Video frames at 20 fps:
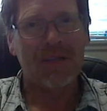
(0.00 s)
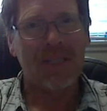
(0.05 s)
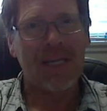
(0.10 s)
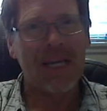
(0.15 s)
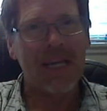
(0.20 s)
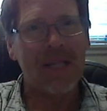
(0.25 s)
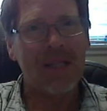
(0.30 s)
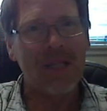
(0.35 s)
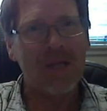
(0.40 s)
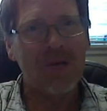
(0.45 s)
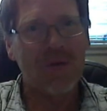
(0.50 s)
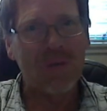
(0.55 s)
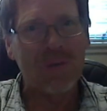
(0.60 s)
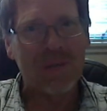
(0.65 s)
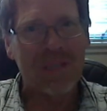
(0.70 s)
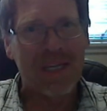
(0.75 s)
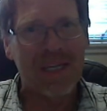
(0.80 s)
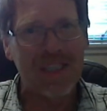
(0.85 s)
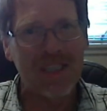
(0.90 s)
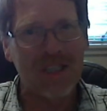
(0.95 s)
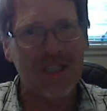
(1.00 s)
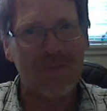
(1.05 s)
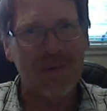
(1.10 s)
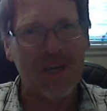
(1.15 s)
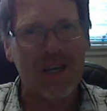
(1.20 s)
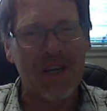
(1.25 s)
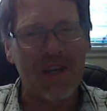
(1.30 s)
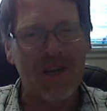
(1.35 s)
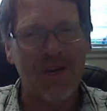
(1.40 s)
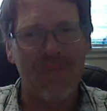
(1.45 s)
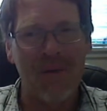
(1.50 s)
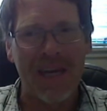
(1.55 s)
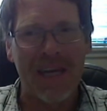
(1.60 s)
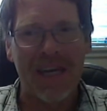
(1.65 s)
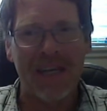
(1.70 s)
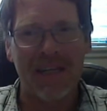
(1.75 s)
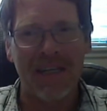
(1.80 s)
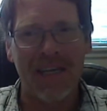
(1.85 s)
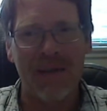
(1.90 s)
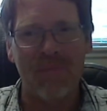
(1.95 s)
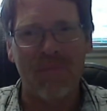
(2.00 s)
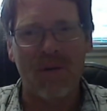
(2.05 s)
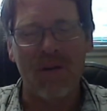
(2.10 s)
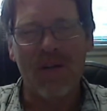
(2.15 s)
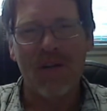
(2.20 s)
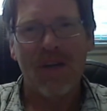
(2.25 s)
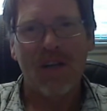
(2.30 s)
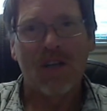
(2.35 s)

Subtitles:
take the Old Testament and he'll make it deeper.